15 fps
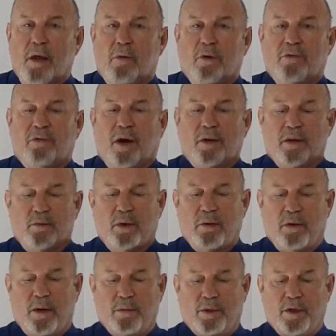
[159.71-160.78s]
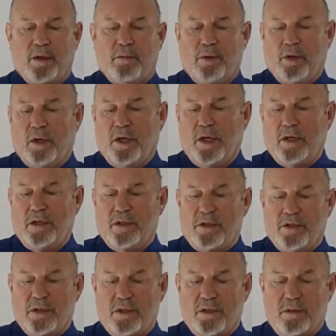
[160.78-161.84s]
we found that we were able to communicate to the
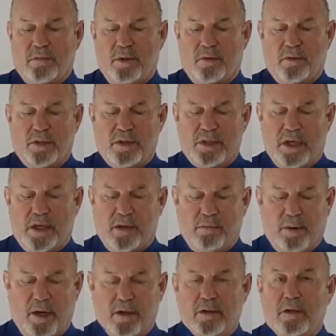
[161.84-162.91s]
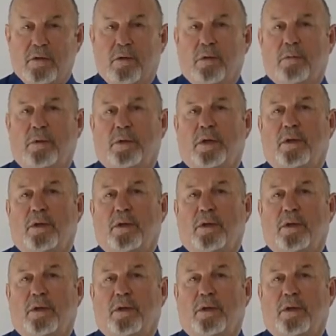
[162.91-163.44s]
system and reset it back to normal.